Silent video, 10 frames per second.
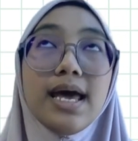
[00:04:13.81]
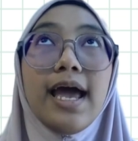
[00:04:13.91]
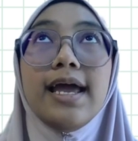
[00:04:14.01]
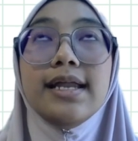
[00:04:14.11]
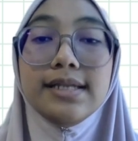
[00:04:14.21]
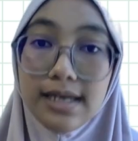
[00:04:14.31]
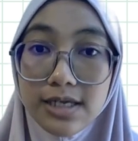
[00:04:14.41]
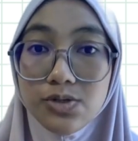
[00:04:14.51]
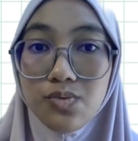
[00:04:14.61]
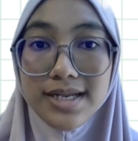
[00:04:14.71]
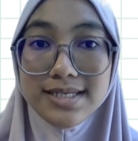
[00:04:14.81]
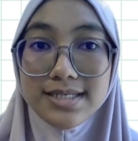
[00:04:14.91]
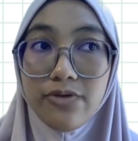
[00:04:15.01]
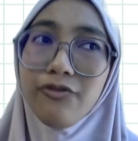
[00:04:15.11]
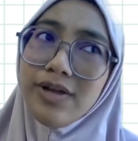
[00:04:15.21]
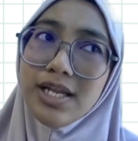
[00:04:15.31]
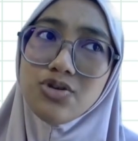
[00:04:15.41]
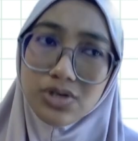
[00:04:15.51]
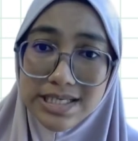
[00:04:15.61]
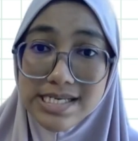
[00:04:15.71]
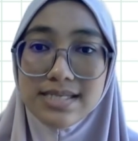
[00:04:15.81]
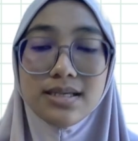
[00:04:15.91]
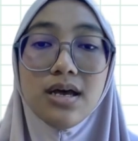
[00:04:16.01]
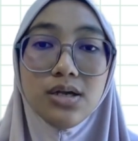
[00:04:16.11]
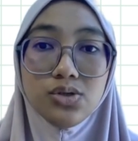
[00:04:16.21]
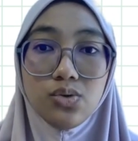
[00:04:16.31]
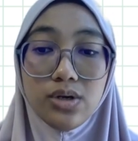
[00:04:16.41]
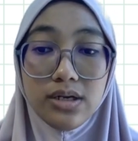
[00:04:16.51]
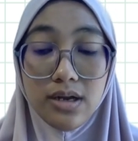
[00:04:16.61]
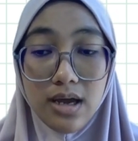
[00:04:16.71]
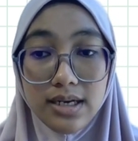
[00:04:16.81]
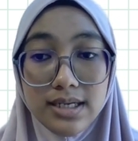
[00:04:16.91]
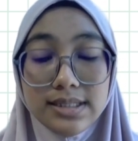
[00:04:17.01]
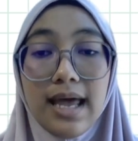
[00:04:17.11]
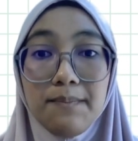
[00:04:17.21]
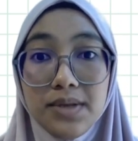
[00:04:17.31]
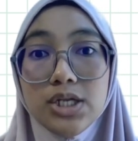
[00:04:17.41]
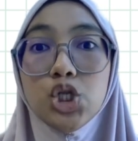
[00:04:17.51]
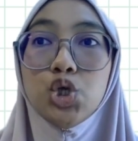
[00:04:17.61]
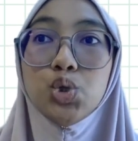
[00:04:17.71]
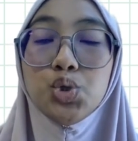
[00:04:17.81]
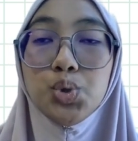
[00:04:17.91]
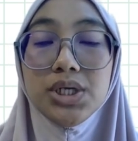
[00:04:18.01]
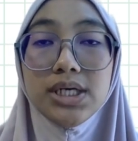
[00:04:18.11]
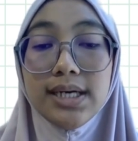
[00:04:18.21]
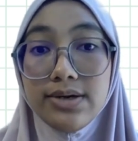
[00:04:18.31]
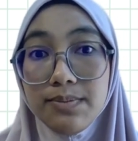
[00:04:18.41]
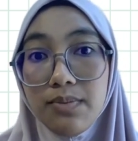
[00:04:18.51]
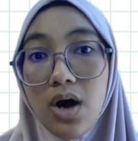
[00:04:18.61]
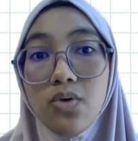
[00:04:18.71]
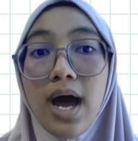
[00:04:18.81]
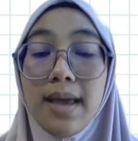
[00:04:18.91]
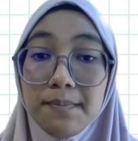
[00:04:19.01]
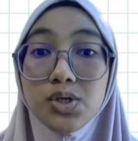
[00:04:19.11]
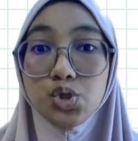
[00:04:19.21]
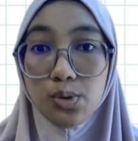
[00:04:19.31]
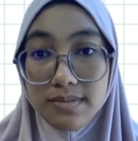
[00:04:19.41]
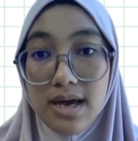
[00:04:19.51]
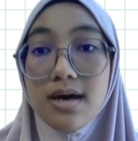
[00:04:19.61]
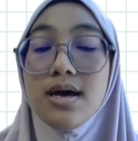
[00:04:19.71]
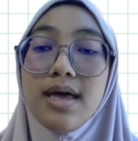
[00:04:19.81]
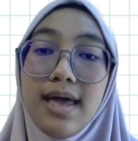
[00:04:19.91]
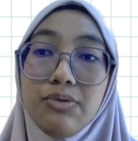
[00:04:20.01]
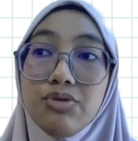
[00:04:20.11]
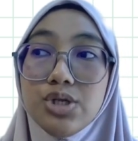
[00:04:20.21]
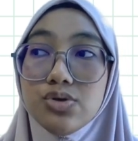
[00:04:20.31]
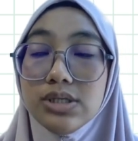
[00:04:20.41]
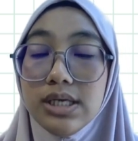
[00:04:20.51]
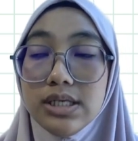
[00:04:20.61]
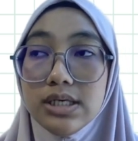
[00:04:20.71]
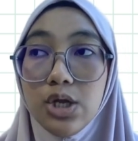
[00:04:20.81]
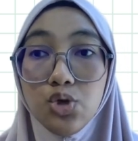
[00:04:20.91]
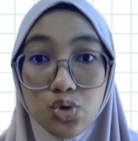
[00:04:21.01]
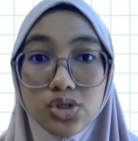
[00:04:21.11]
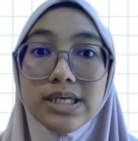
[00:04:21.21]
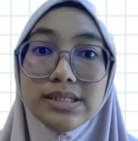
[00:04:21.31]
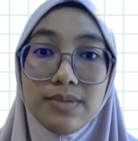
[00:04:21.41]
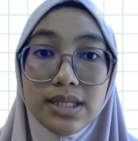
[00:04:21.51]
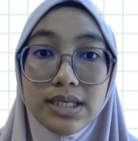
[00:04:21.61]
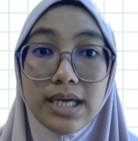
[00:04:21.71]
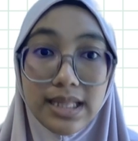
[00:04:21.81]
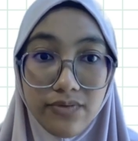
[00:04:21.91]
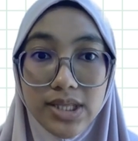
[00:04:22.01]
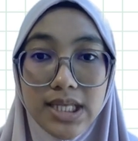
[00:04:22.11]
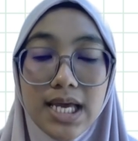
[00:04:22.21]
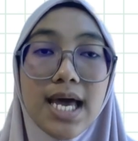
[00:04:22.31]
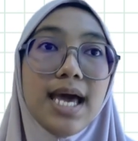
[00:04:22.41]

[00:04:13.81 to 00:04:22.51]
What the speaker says: And the last one is the feeling drowsiness. So this happens due to the rebound hypersomnia and reduce in the neurotransmitter activity.